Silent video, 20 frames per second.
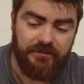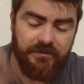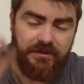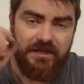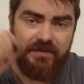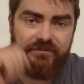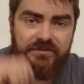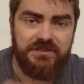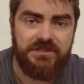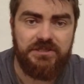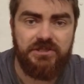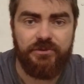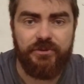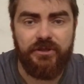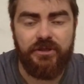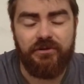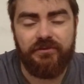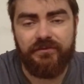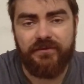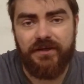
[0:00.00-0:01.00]
the Evans is
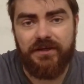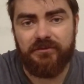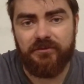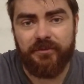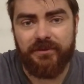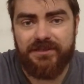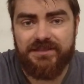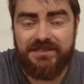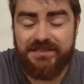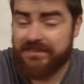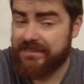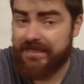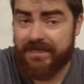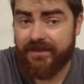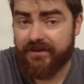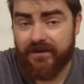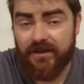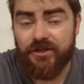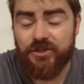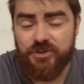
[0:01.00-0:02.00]
doing you a favour because it's
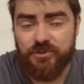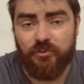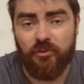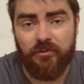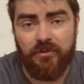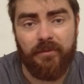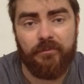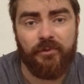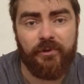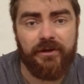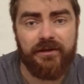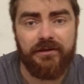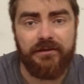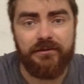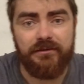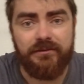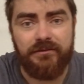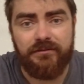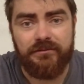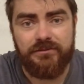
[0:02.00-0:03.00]
letting the engine warm up
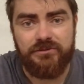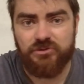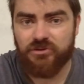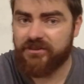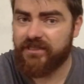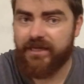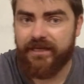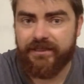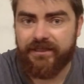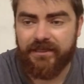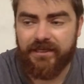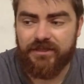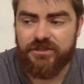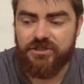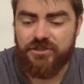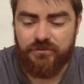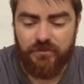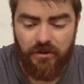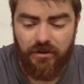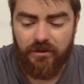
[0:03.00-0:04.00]
quicker. It's not letting it get
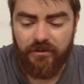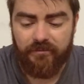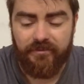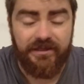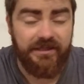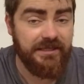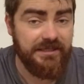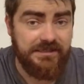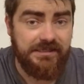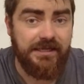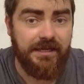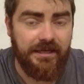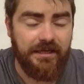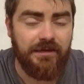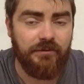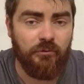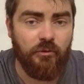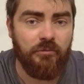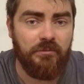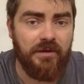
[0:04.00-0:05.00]
too hot, but it is letting
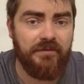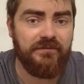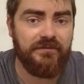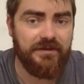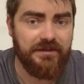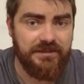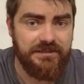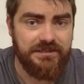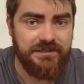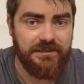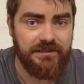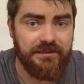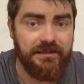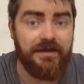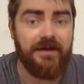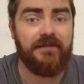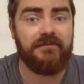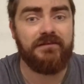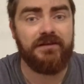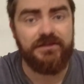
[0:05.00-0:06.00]
it warm up faster.
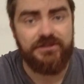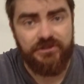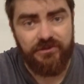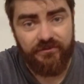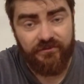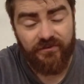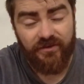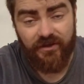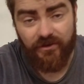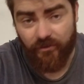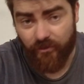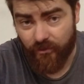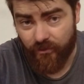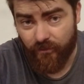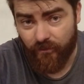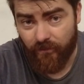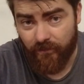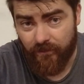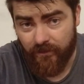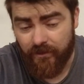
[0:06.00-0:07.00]
And that's good for your
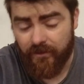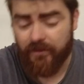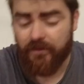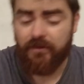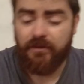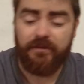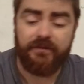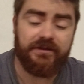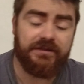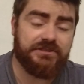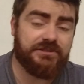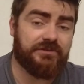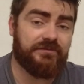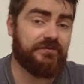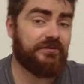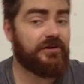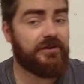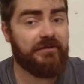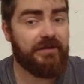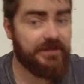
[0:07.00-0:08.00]
oil, and that's good
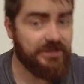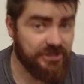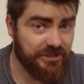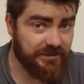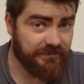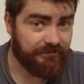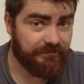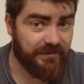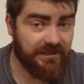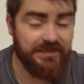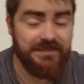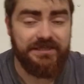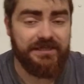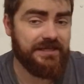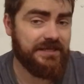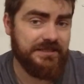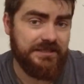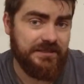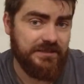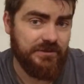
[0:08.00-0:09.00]
for your engine because it
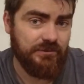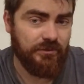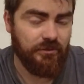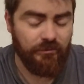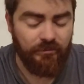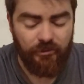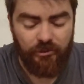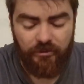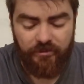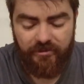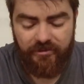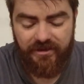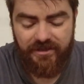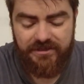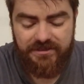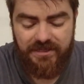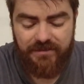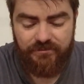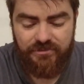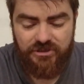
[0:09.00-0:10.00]
gets its normal
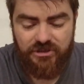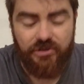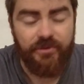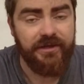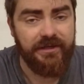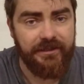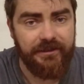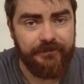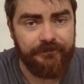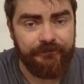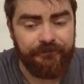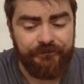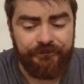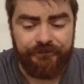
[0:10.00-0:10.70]
operating temperature quicker.